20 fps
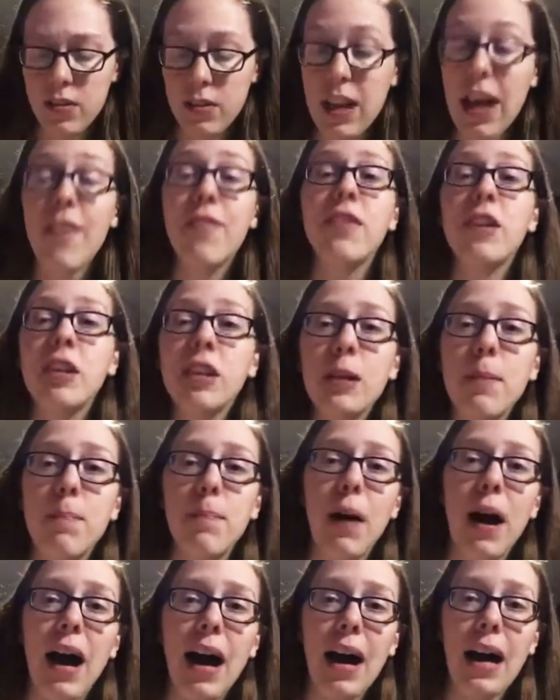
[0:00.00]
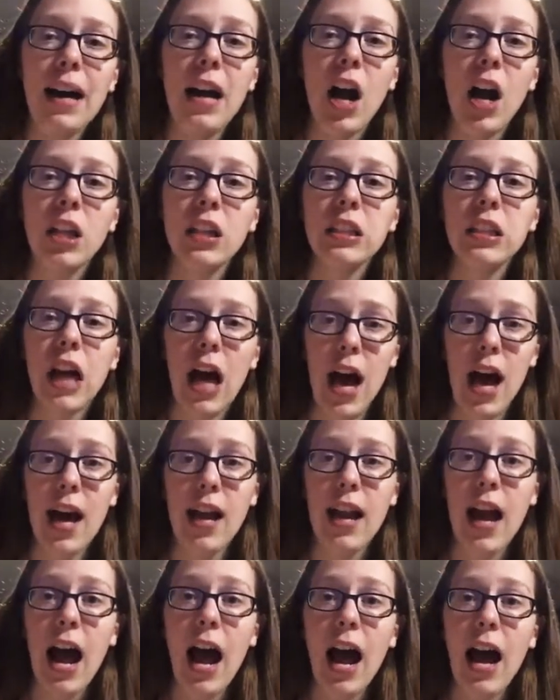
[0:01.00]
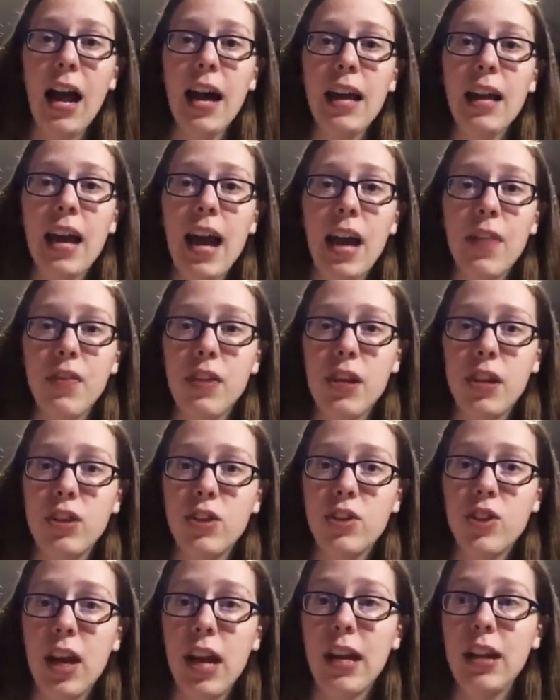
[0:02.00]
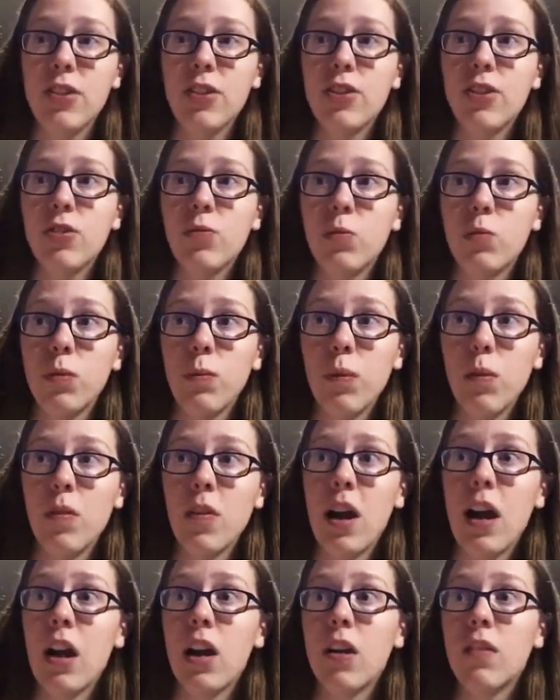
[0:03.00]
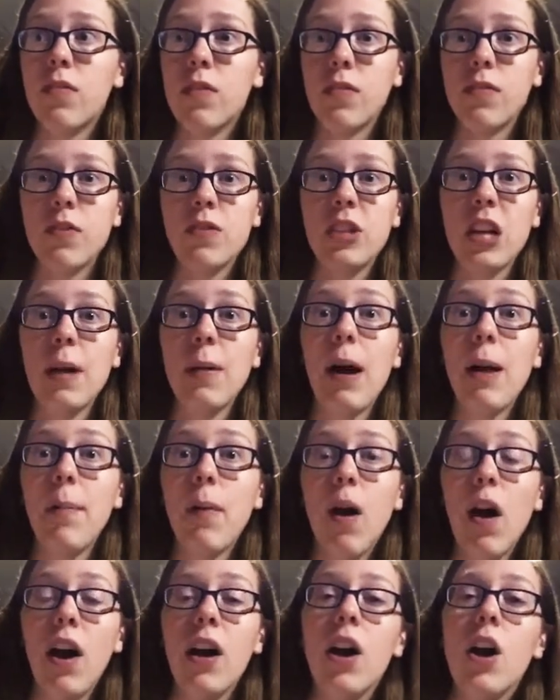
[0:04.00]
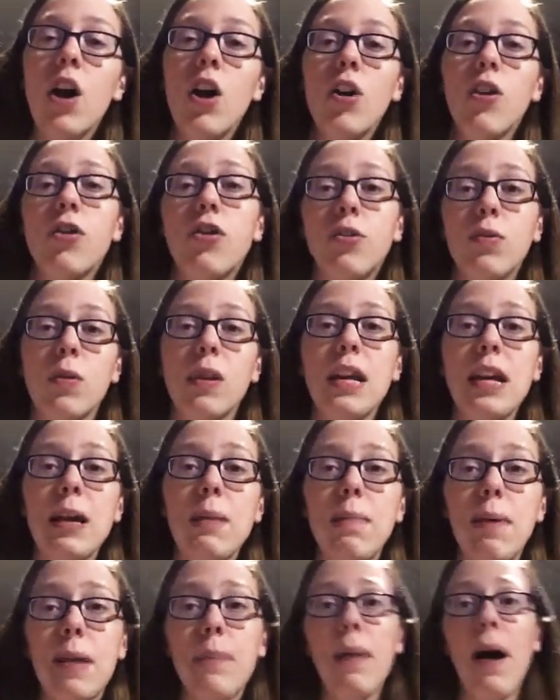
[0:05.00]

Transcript: Definitely buy a lot. I, at the exchange when we were there for the first time, I bought 3 big